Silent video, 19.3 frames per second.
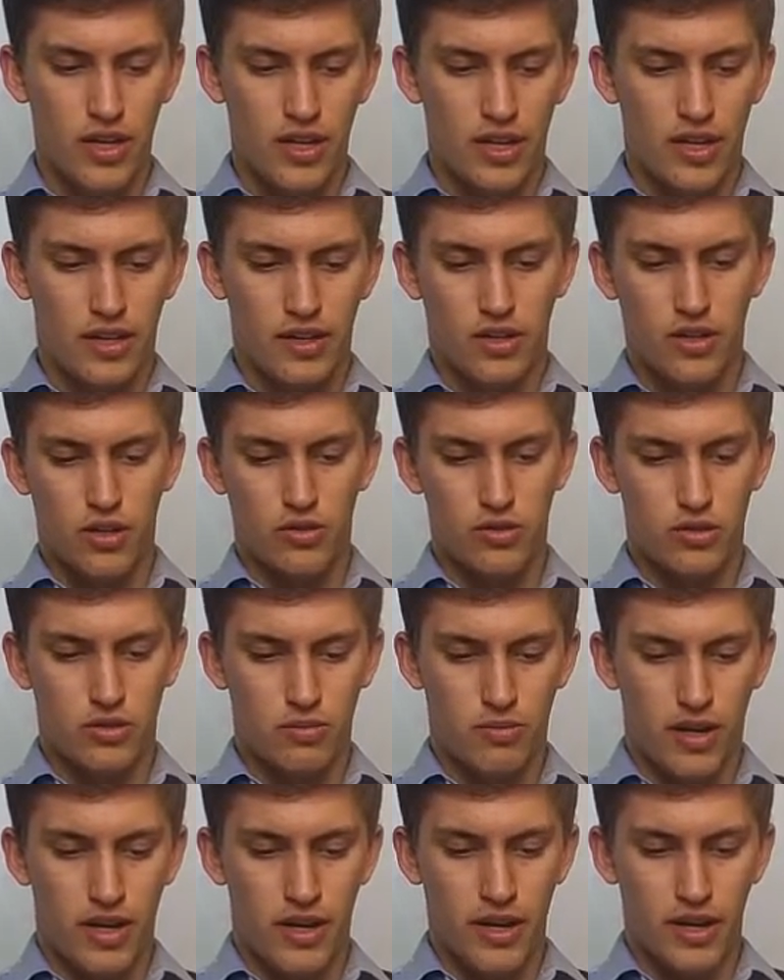go to
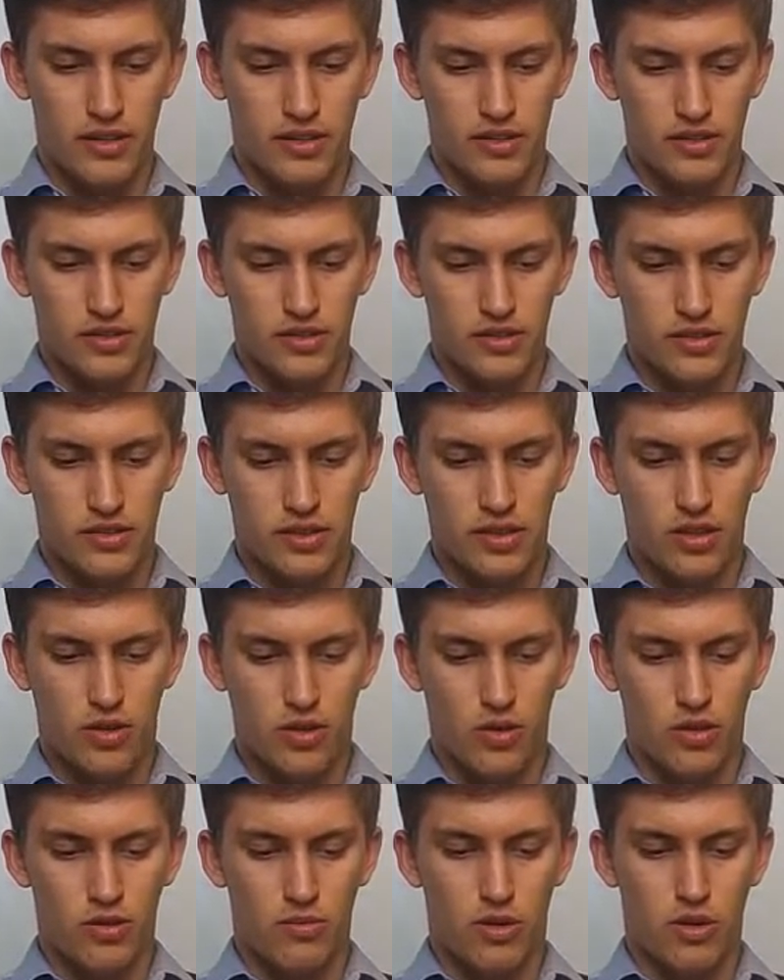my src
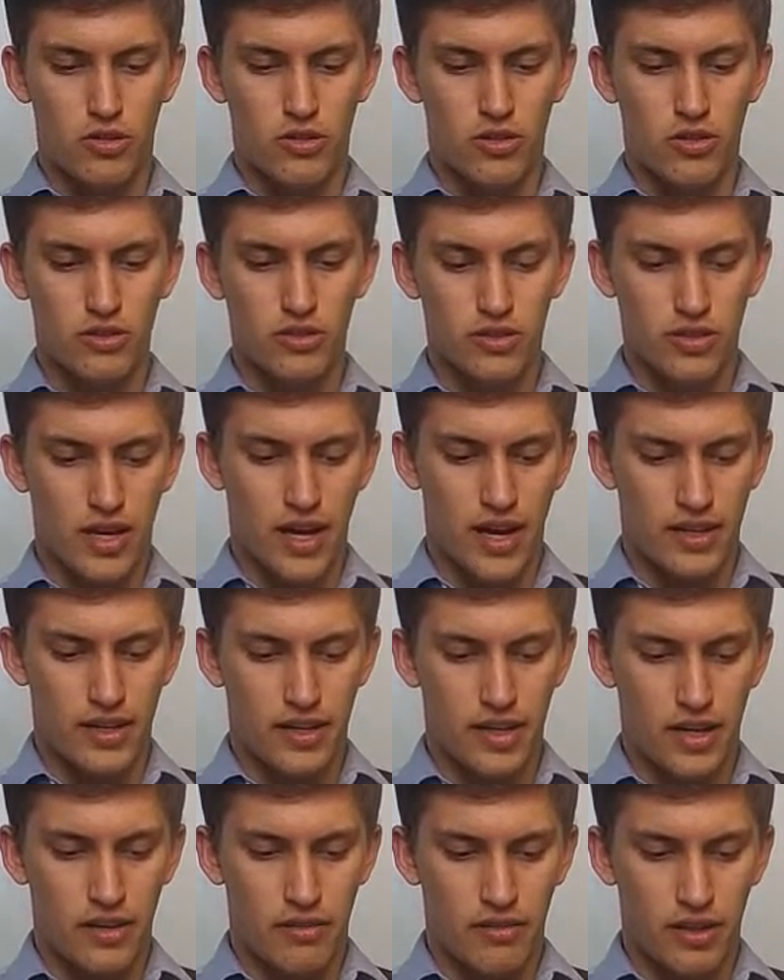local modules, and
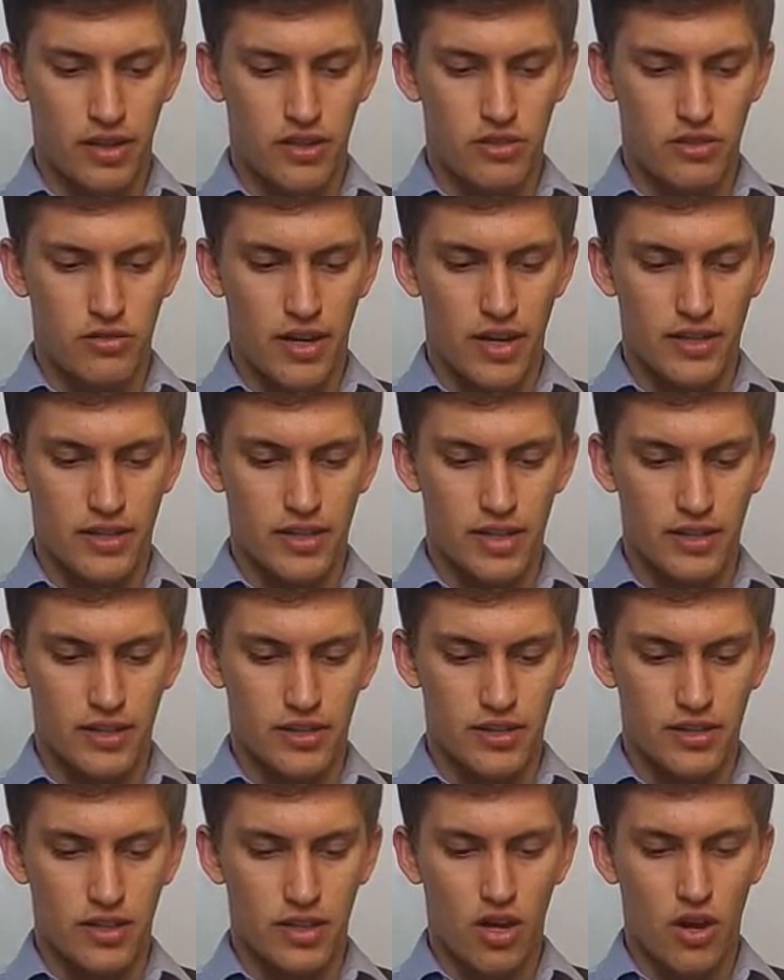I need to write
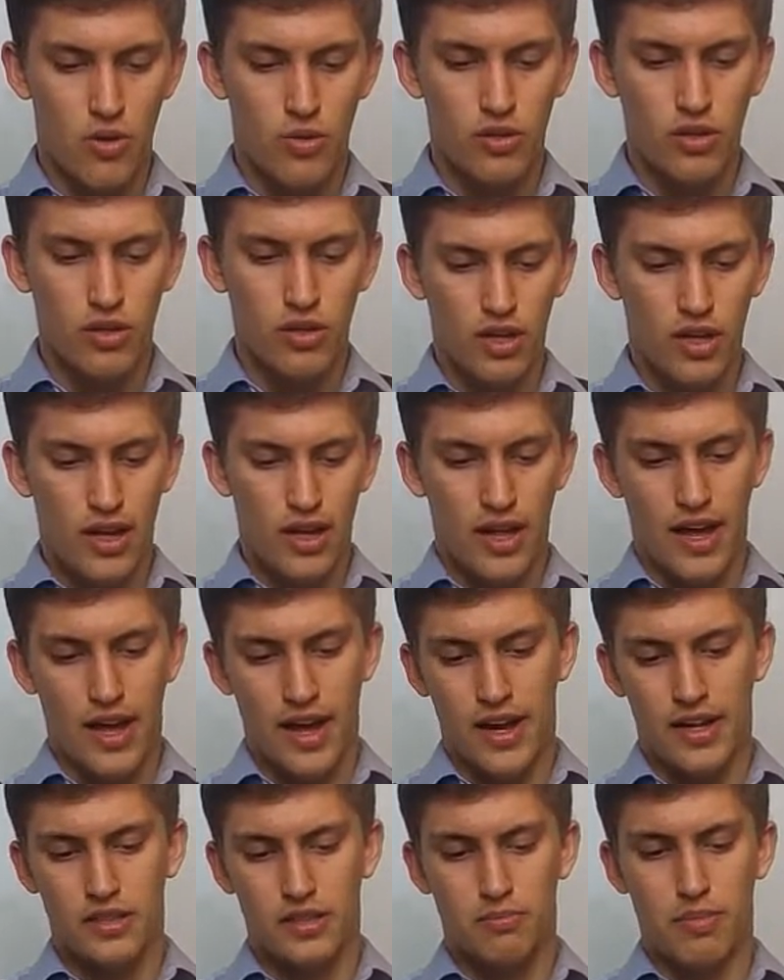git clone
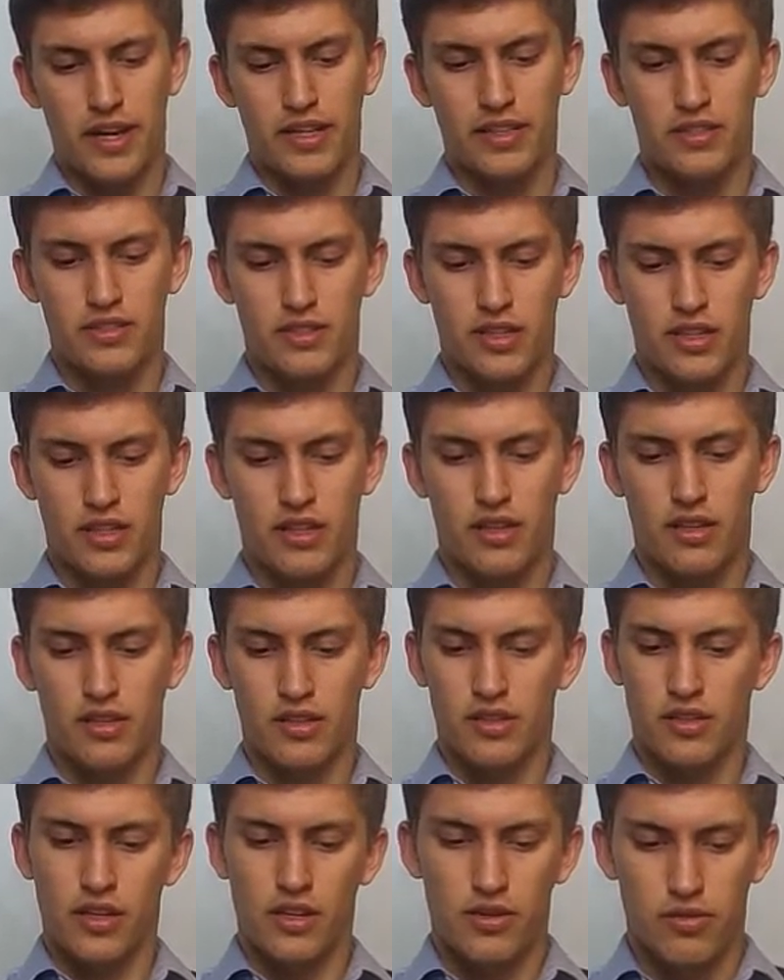and paste in
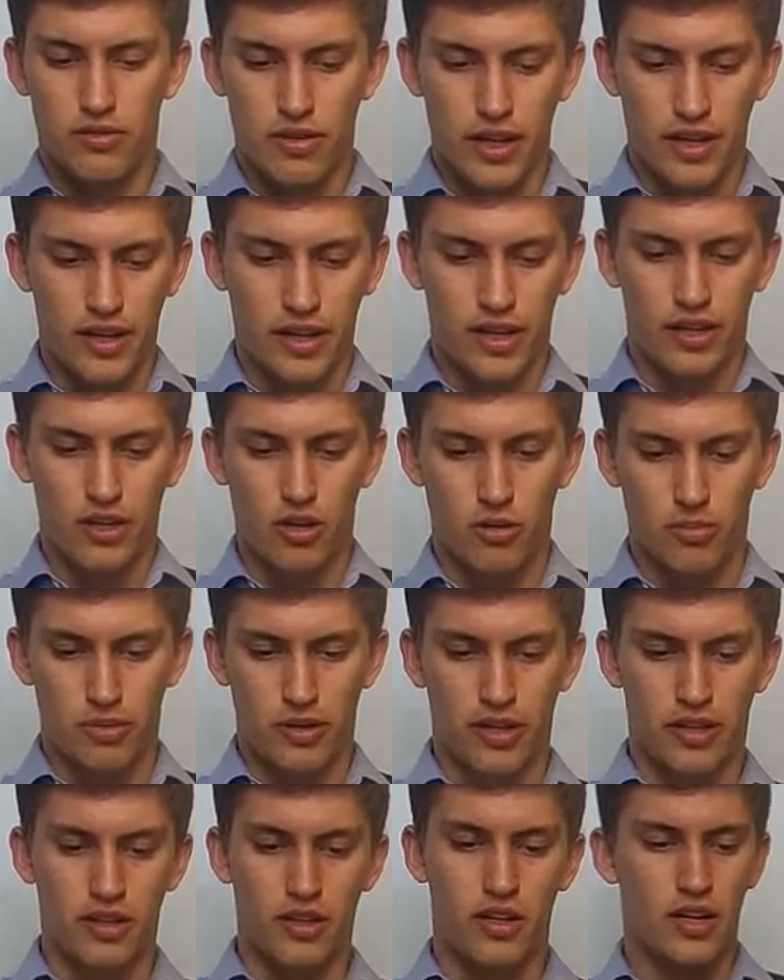the URL I
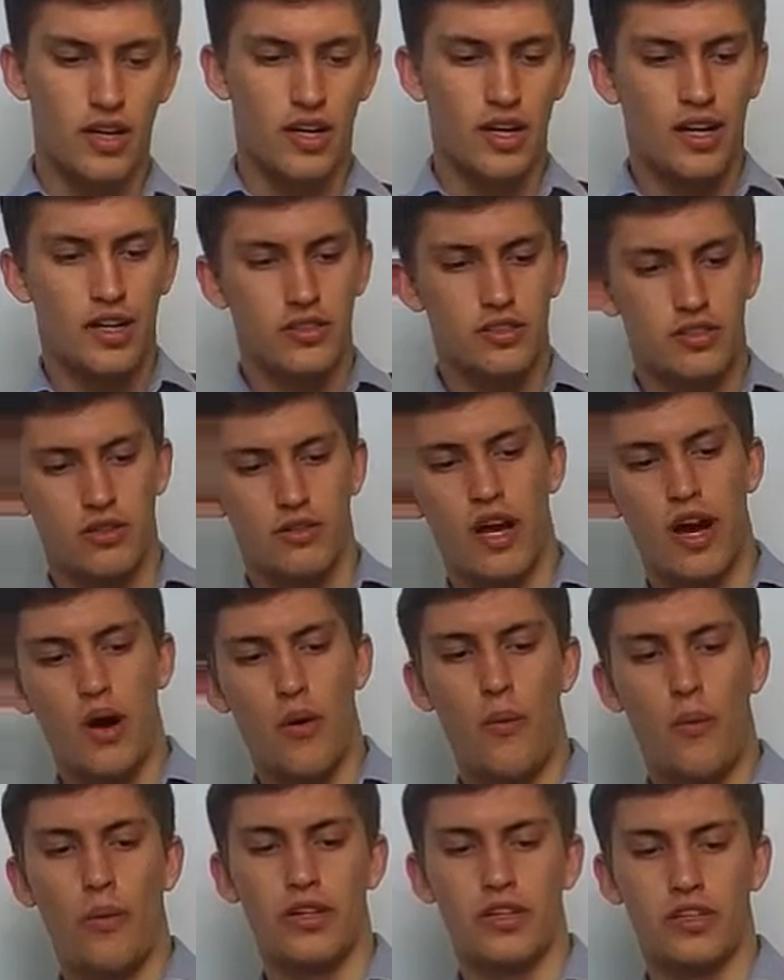copied. So now
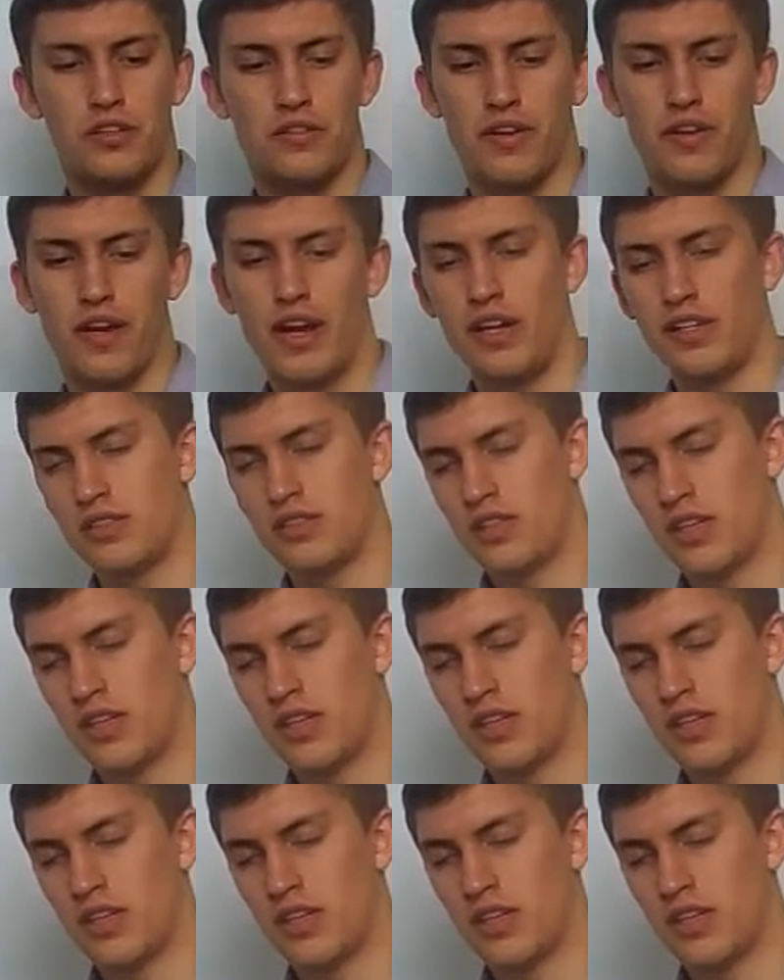we'll create